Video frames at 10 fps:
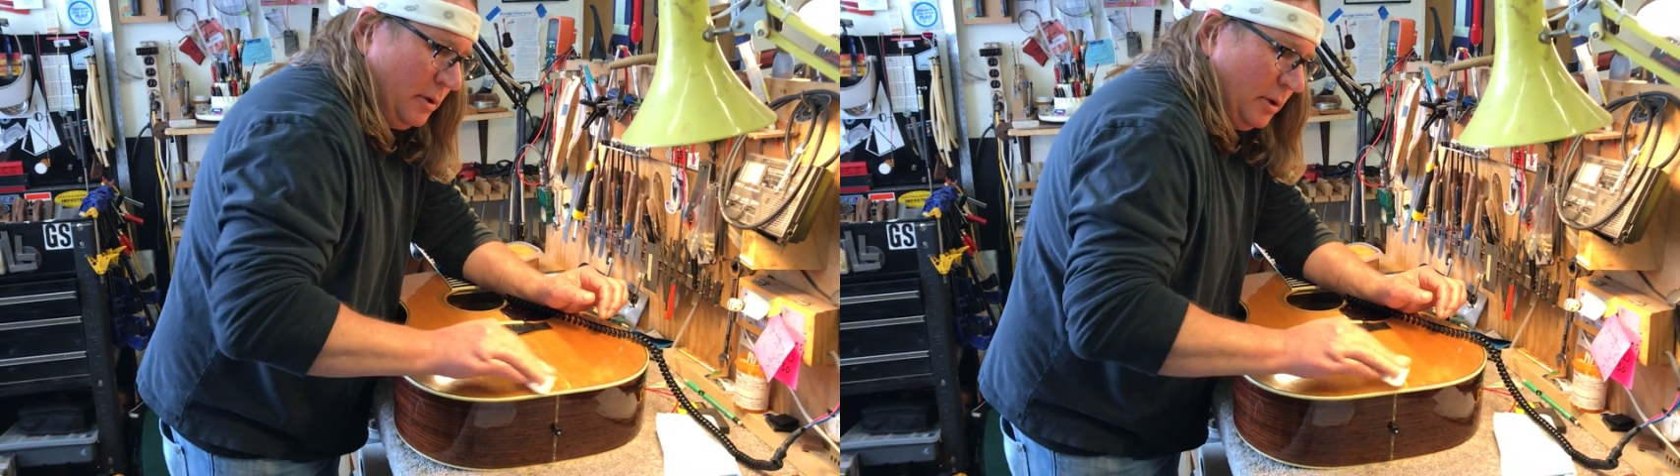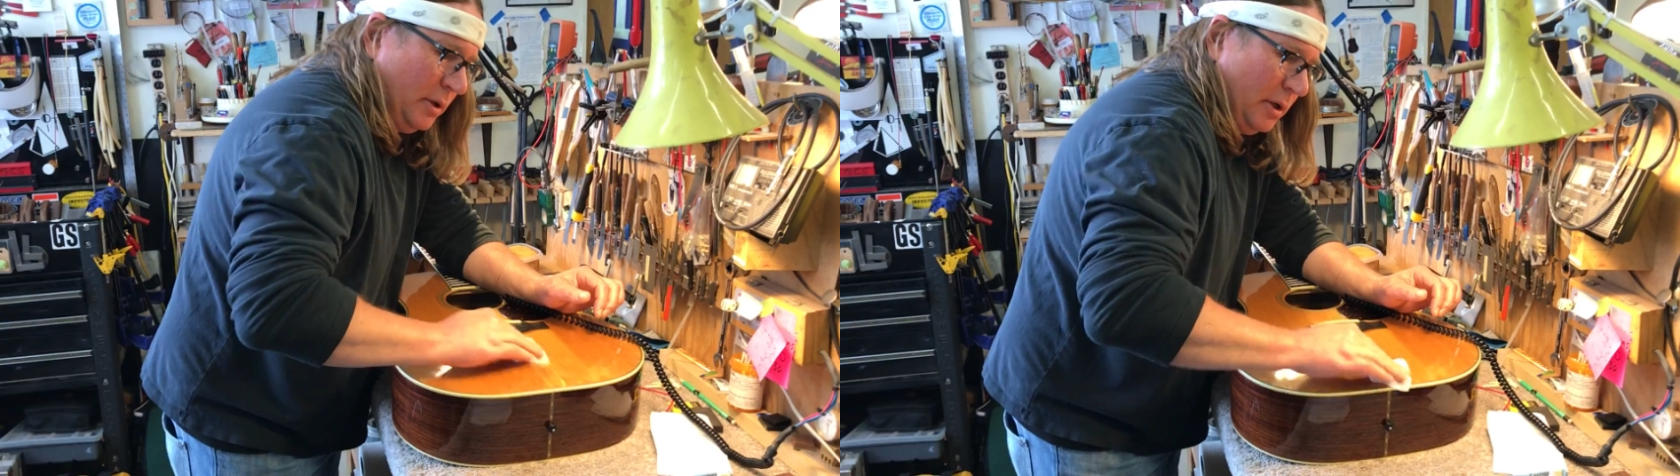
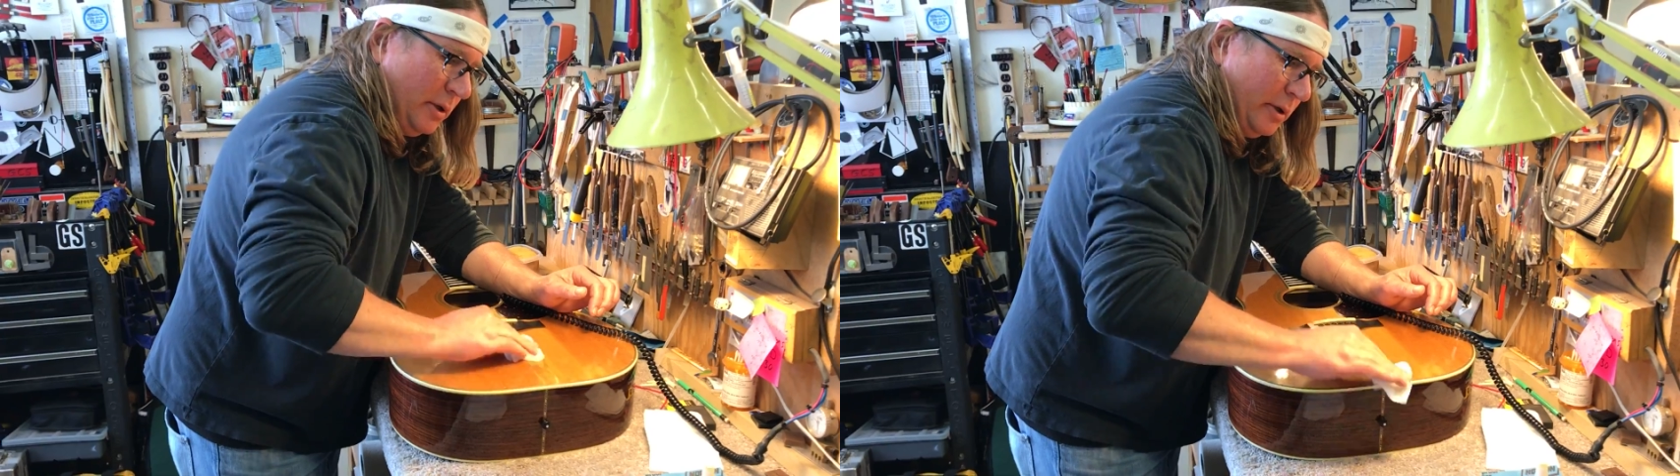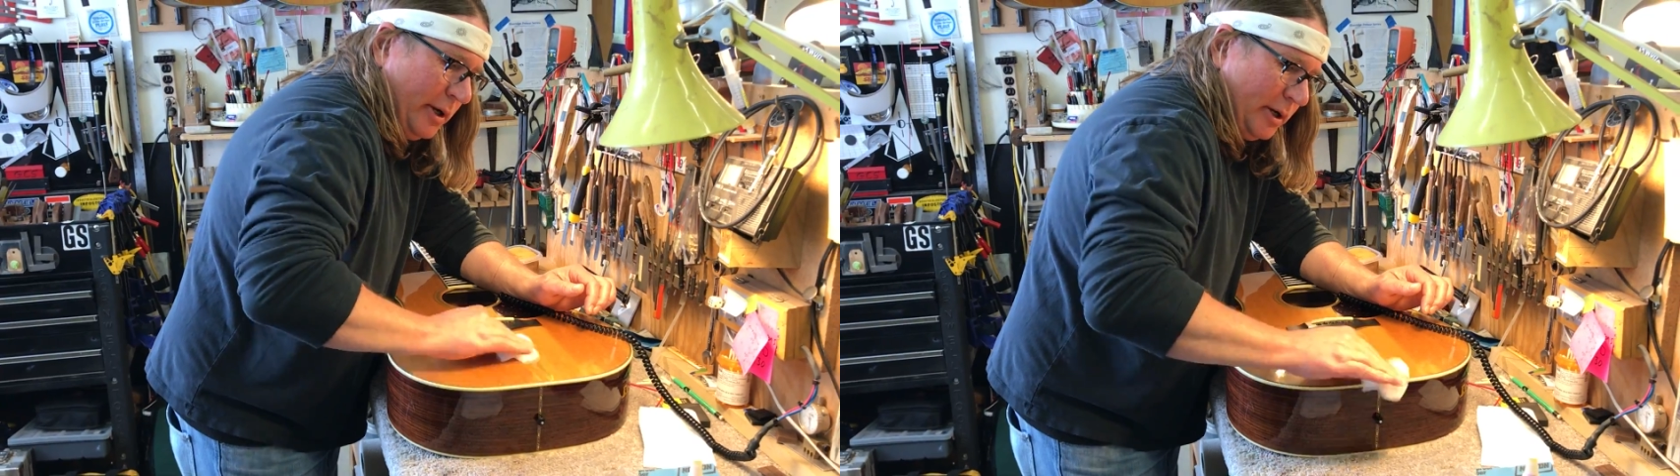Clean
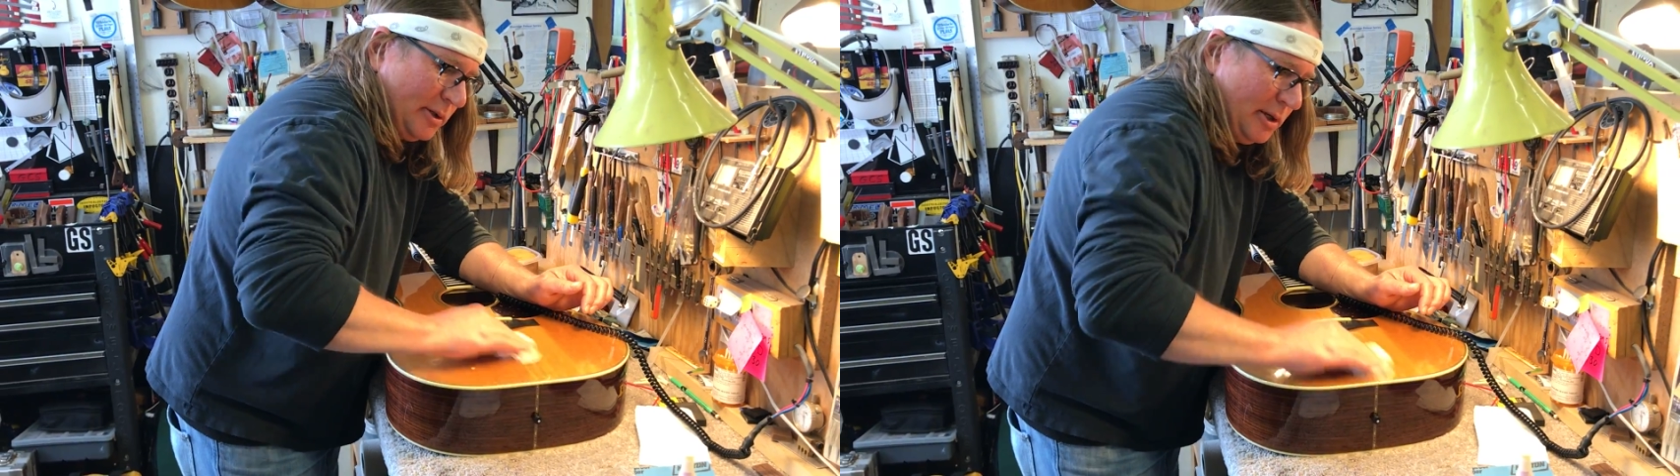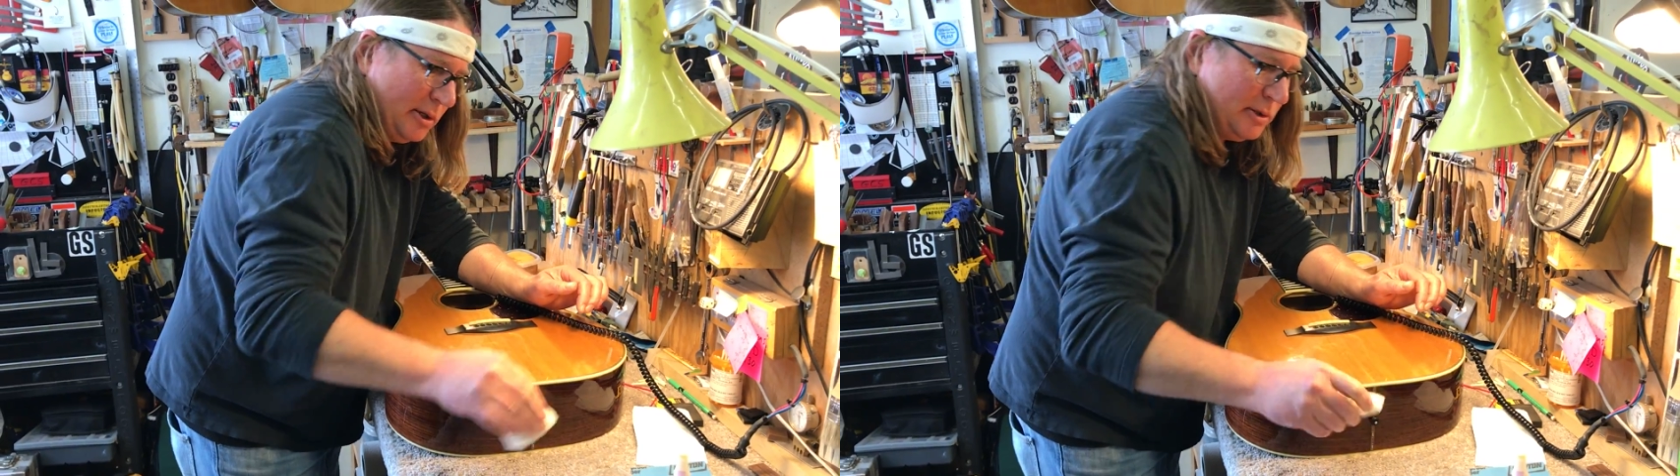all the
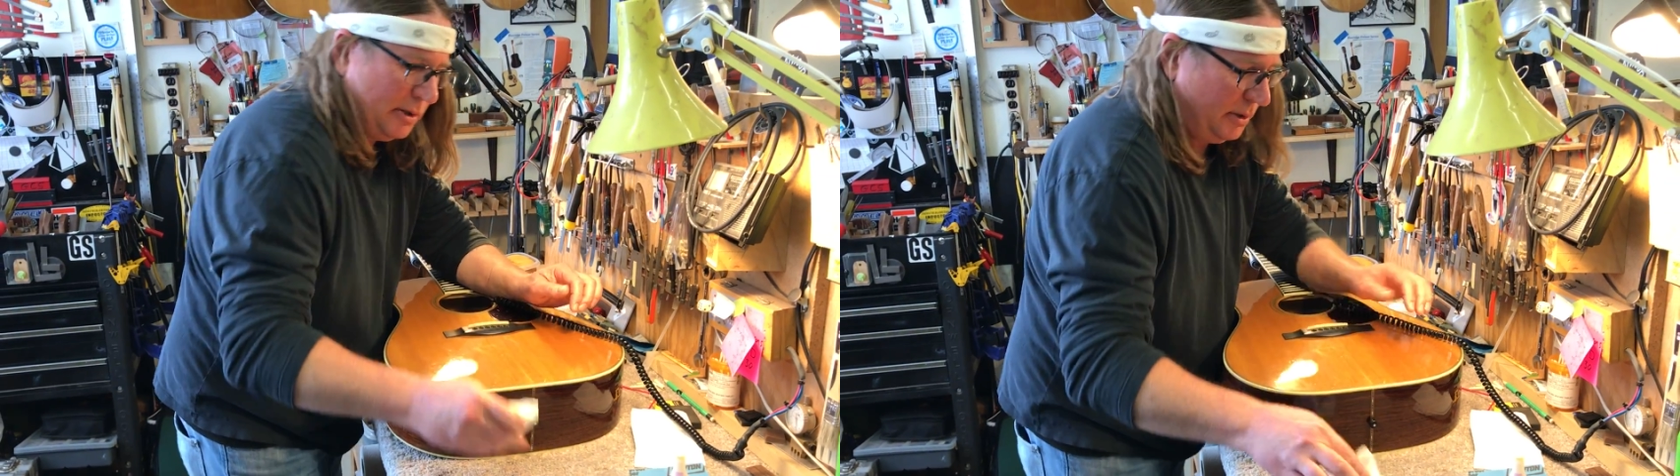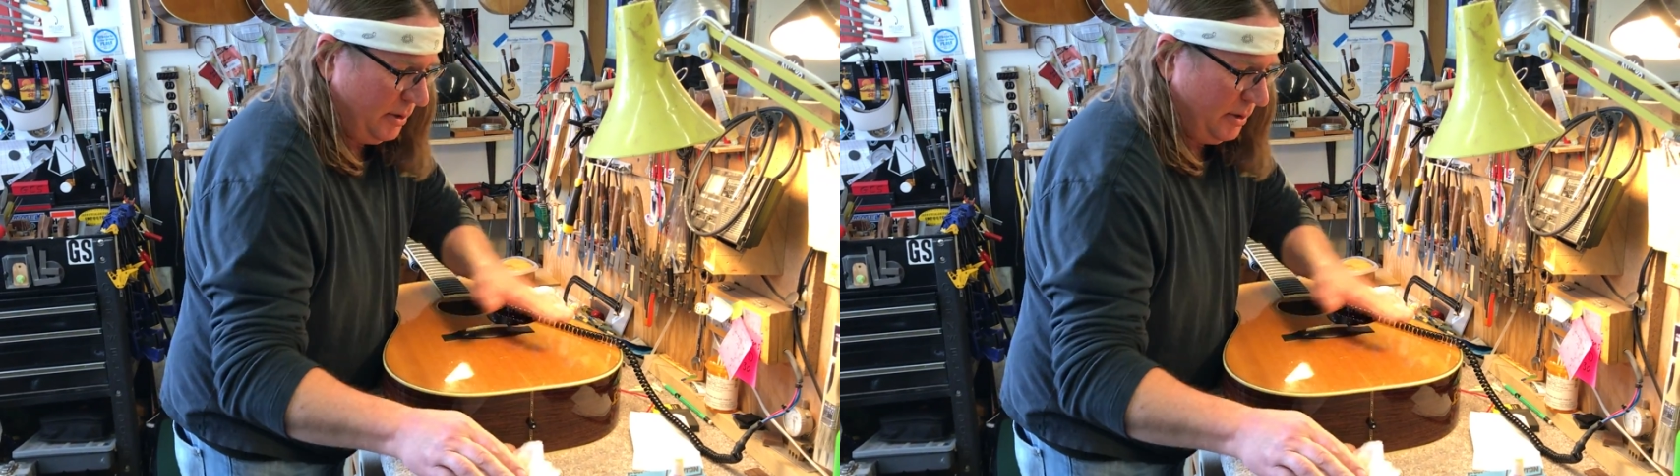excess.